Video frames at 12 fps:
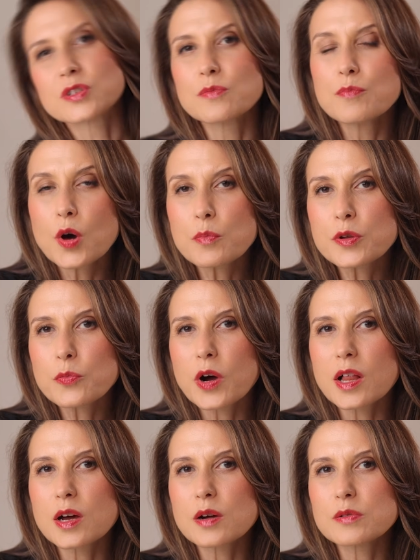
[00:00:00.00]
was a moment
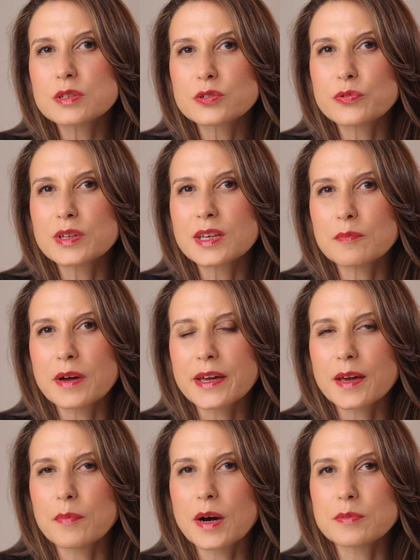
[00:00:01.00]
while I was grilling my
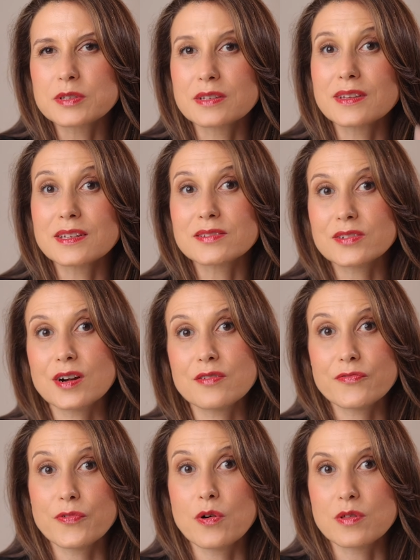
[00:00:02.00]
kebabs and they
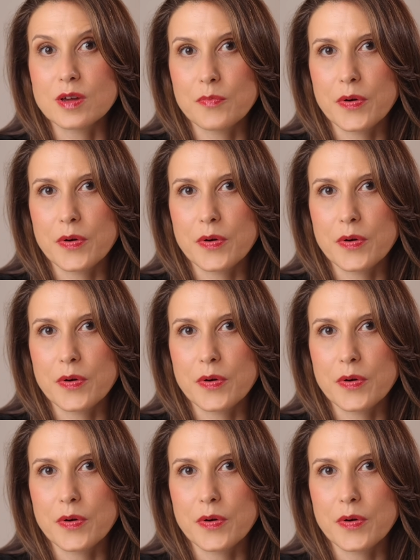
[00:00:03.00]
started falling